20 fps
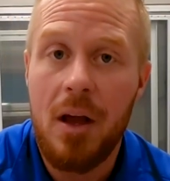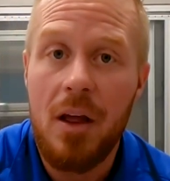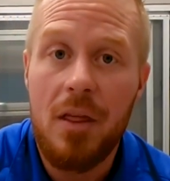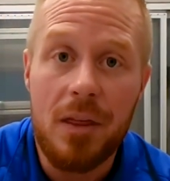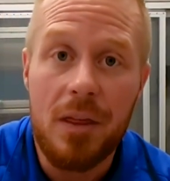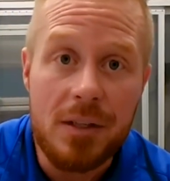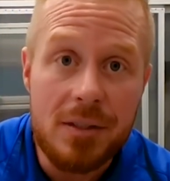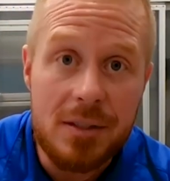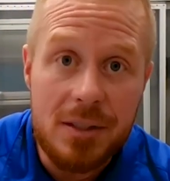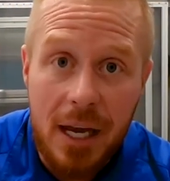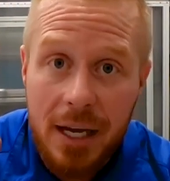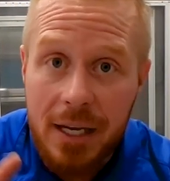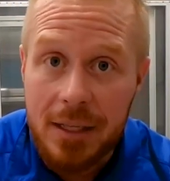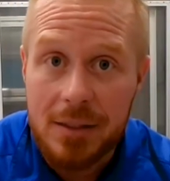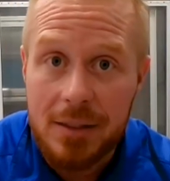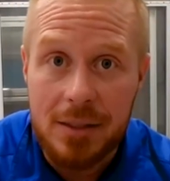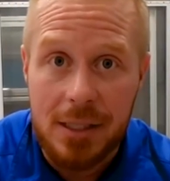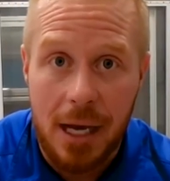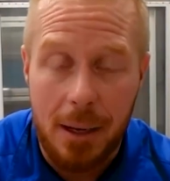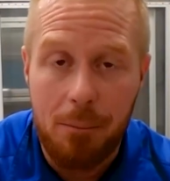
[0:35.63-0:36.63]
The second
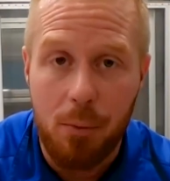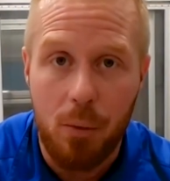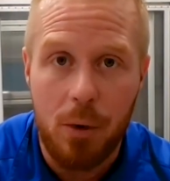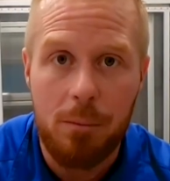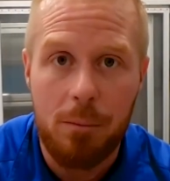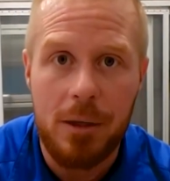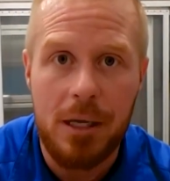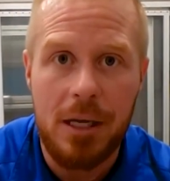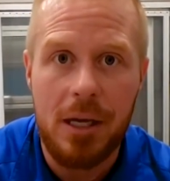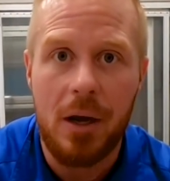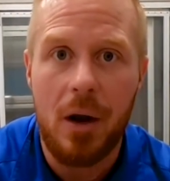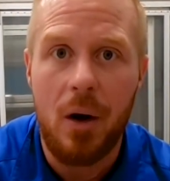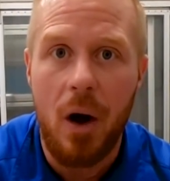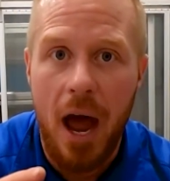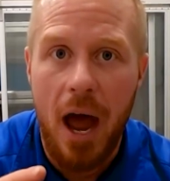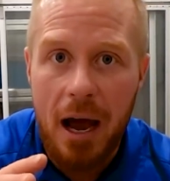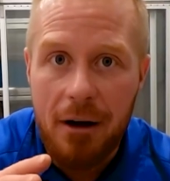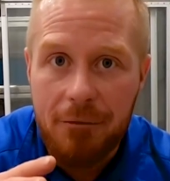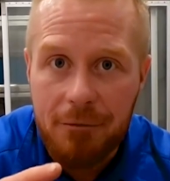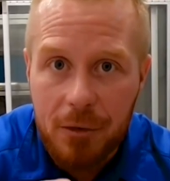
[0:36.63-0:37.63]
step would be
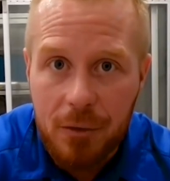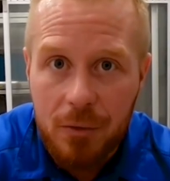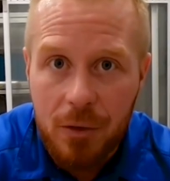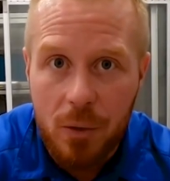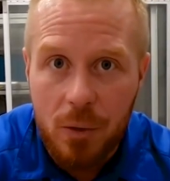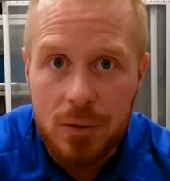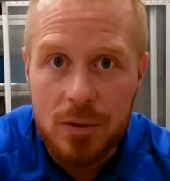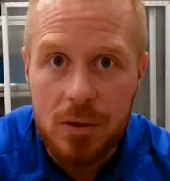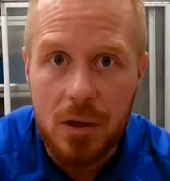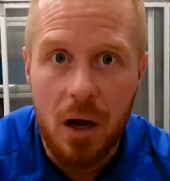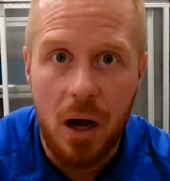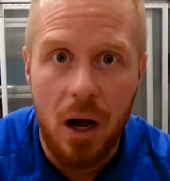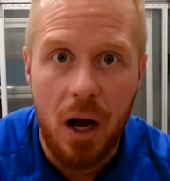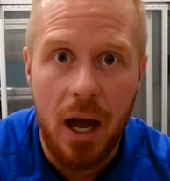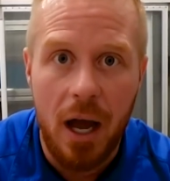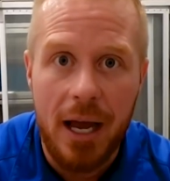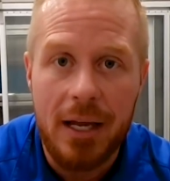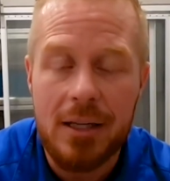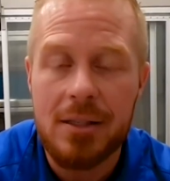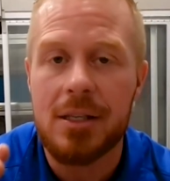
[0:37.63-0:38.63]
after those
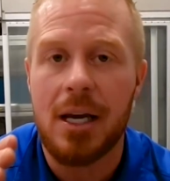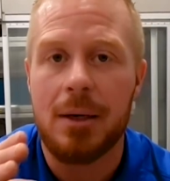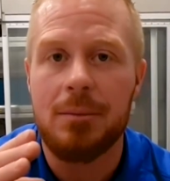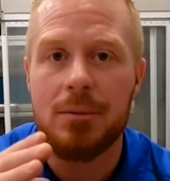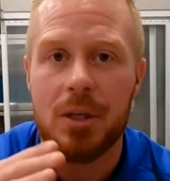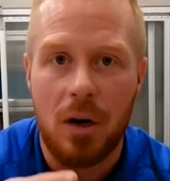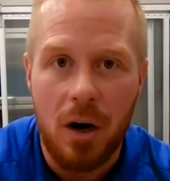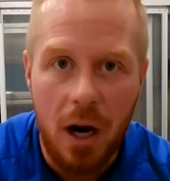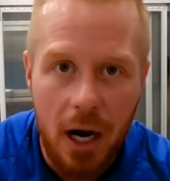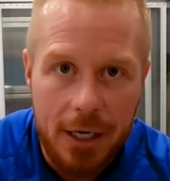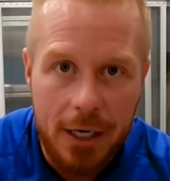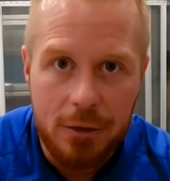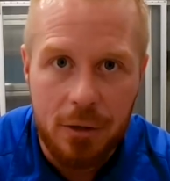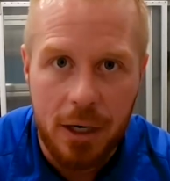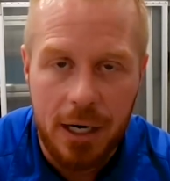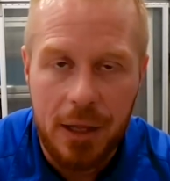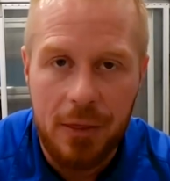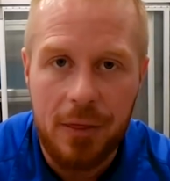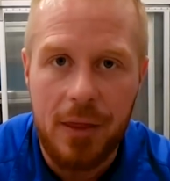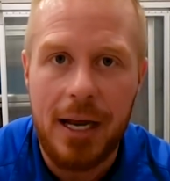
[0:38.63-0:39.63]
enzymes are hydrated,